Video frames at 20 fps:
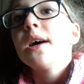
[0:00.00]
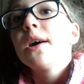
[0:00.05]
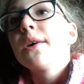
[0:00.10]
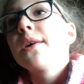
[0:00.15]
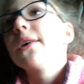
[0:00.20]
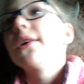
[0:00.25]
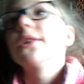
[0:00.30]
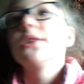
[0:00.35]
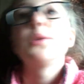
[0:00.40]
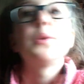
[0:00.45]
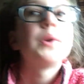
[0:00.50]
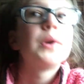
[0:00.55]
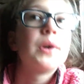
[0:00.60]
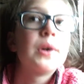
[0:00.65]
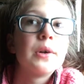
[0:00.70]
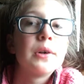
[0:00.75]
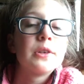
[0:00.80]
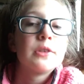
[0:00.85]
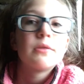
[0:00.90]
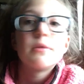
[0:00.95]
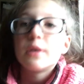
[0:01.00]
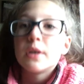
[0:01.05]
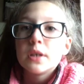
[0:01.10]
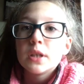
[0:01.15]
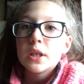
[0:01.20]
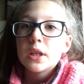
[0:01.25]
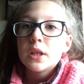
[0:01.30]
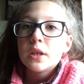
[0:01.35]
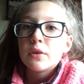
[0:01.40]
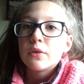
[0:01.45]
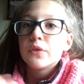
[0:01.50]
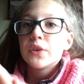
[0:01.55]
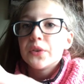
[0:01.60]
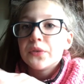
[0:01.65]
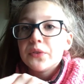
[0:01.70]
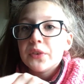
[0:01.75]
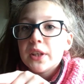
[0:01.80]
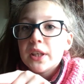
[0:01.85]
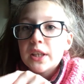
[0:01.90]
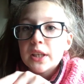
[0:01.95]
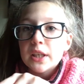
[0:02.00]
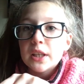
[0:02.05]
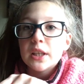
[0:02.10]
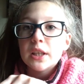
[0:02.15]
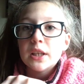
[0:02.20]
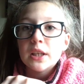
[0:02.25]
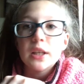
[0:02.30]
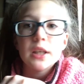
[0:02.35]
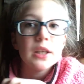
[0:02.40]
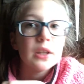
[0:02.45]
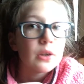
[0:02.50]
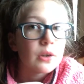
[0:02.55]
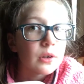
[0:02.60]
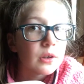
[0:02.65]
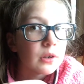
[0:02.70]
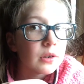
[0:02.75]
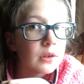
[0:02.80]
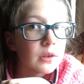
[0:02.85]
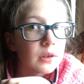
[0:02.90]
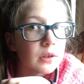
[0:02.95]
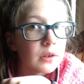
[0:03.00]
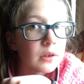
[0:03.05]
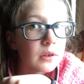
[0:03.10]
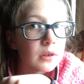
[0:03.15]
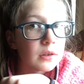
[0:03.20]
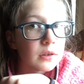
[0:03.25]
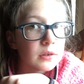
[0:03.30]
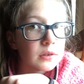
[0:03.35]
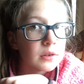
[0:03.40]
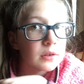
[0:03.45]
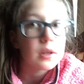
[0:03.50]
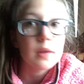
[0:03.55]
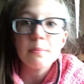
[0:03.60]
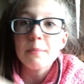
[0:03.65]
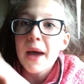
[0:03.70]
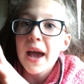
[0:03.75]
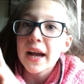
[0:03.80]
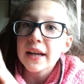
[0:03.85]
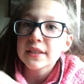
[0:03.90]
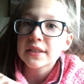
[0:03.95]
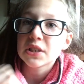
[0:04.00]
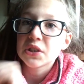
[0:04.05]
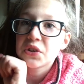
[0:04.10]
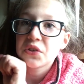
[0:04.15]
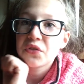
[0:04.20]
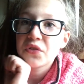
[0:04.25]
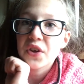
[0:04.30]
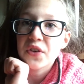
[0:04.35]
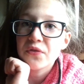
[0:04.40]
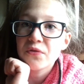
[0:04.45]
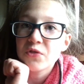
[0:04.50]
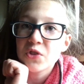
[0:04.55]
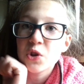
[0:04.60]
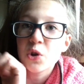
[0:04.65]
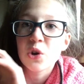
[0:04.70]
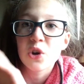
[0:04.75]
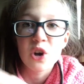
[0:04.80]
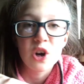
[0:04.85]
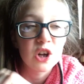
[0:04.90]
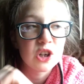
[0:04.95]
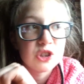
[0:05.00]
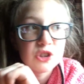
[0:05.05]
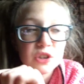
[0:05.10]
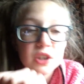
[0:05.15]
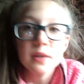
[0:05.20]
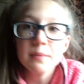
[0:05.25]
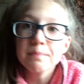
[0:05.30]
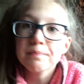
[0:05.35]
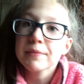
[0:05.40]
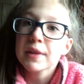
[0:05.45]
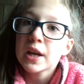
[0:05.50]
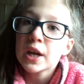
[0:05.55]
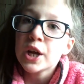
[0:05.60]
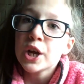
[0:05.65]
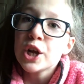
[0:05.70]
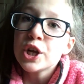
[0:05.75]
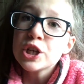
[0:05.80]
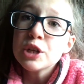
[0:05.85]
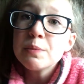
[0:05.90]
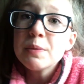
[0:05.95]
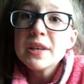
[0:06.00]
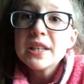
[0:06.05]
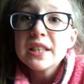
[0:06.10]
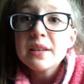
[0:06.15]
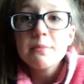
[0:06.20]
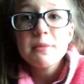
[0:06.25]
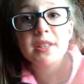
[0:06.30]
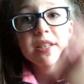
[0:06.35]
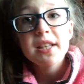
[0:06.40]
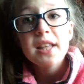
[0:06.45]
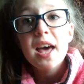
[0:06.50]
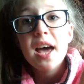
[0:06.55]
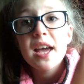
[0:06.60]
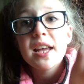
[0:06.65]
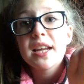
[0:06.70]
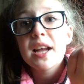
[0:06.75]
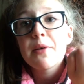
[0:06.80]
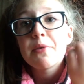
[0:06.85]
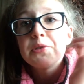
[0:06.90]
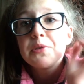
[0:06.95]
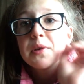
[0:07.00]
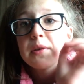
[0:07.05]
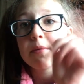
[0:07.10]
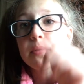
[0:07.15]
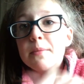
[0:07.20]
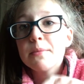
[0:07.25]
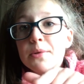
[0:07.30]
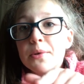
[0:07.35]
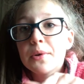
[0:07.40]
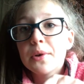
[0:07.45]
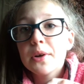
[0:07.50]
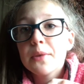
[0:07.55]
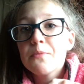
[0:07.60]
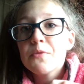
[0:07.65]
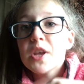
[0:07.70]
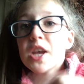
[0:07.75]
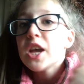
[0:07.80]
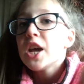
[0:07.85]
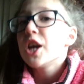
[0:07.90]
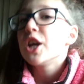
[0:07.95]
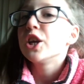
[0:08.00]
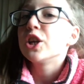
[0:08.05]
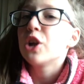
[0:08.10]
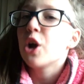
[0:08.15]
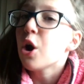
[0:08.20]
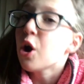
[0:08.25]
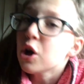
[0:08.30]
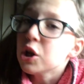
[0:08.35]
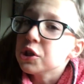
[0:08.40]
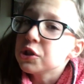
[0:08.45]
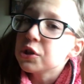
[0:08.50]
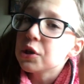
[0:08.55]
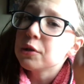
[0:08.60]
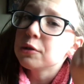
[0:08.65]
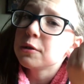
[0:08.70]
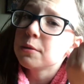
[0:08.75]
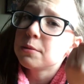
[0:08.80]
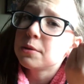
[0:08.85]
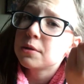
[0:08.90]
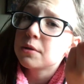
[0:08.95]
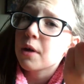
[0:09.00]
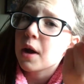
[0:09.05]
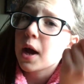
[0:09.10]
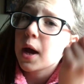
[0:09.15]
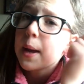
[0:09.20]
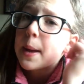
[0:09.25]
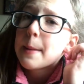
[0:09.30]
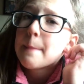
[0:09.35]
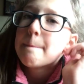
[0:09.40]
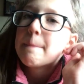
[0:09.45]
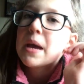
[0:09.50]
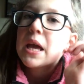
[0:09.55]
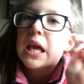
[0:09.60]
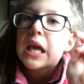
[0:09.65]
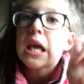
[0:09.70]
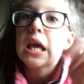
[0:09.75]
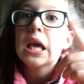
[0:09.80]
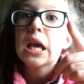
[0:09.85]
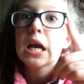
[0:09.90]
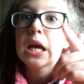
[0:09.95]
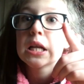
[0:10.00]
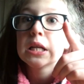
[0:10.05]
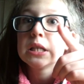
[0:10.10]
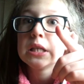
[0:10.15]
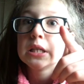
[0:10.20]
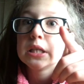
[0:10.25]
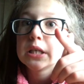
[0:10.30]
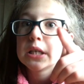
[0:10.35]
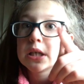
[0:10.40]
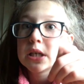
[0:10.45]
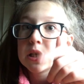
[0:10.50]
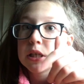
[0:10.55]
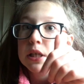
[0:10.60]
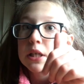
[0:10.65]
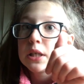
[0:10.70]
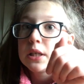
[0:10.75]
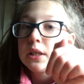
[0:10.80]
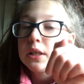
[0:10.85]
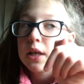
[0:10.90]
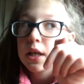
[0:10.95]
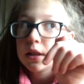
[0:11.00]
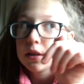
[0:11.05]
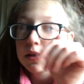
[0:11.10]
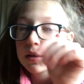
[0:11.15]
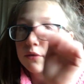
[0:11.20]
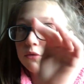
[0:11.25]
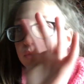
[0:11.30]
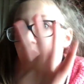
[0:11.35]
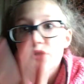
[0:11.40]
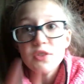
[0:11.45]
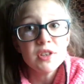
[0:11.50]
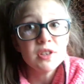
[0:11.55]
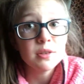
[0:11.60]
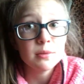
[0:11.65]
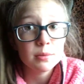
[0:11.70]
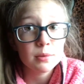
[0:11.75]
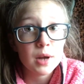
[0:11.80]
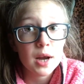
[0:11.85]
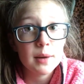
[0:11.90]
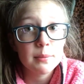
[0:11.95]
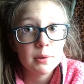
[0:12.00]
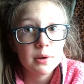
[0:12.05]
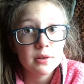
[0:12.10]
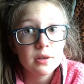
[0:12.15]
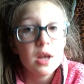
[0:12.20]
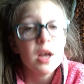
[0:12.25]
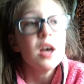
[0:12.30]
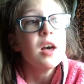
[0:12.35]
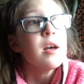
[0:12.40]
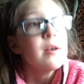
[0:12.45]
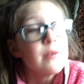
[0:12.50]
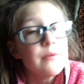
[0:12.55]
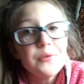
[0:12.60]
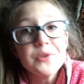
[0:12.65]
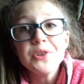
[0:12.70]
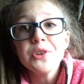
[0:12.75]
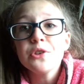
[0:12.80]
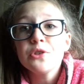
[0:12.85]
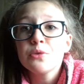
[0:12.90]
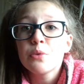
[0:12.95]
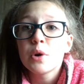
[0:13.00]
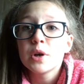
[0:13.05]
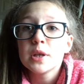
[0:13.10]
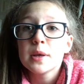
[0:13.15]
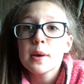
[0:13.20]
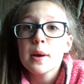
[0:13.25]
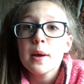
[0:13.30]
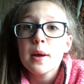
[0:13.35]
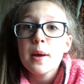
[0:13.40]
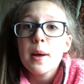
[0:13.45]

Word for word: or, or 20 or 50 or the max is 50 or 100. So please come into that and I will do a room tour. And also subscribe and get to 50 subscribers, 15 and 20